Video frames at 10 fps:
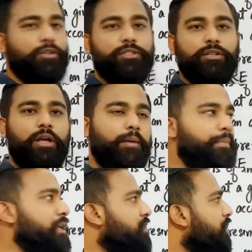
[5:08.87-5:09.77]
goods.
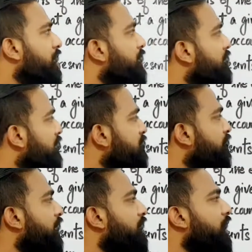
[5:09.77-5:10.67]
Basically, this
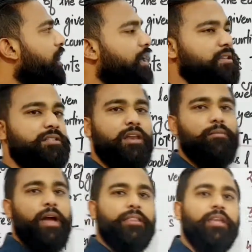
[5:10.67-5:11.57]
one is done
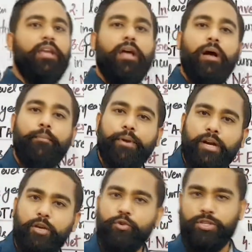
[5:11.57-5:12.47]
by the
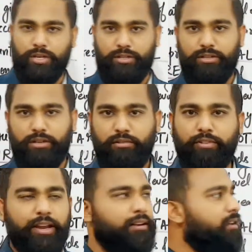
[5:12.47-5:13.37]
producers.
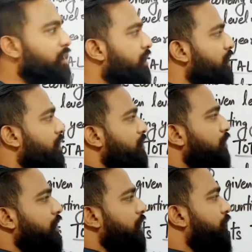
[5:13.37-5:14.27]
Fine.
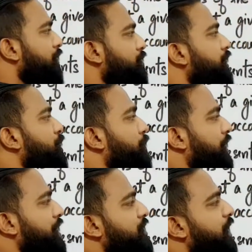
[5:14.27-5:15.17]
So it refers to the
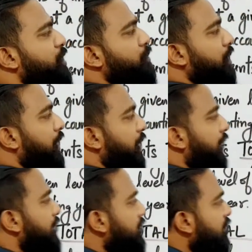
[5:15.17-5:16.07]
expenditure
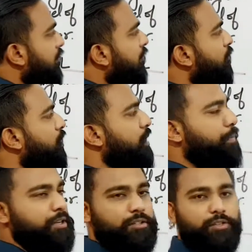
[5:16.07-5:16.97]
incurred on the
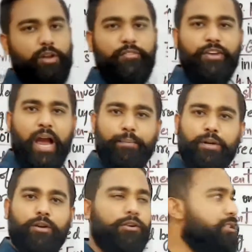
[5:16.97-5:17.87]
purchase of
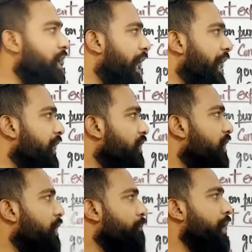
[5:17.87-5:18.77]
capital goods
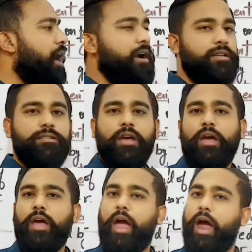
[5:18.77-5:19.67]
like plants
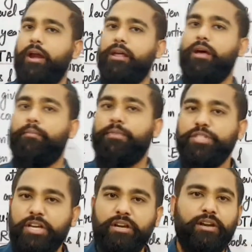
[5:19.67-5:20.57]
and
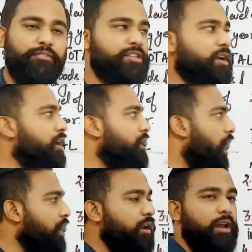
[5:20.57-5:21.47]
machinery, which are
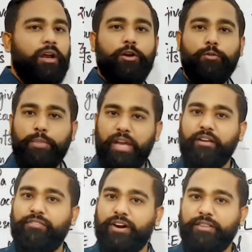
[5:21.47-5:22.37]
done to
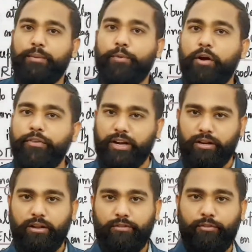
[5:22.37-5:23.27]
make further
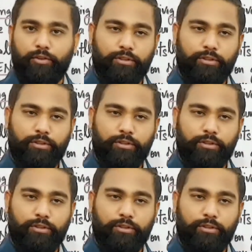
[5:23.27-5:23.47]
profit,